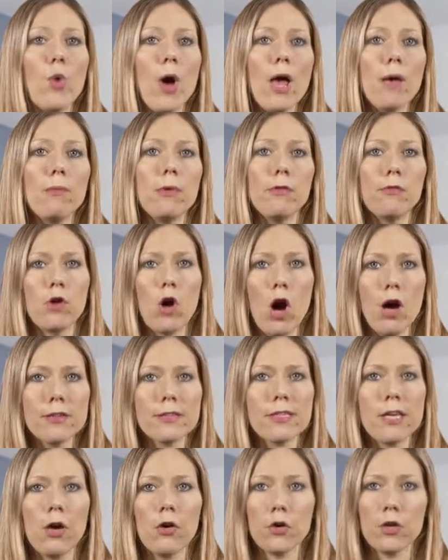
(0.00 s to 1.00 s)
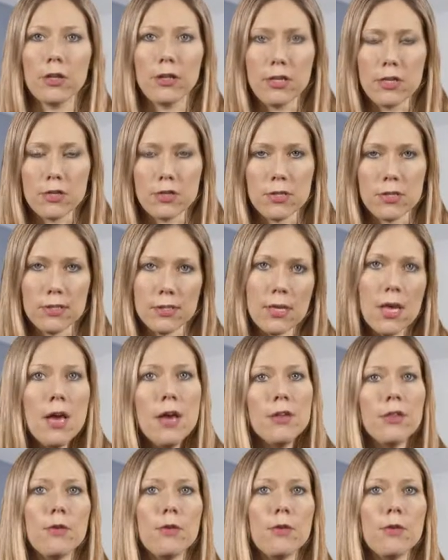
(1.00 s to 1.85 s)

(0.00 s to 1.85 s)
web of cost calculations,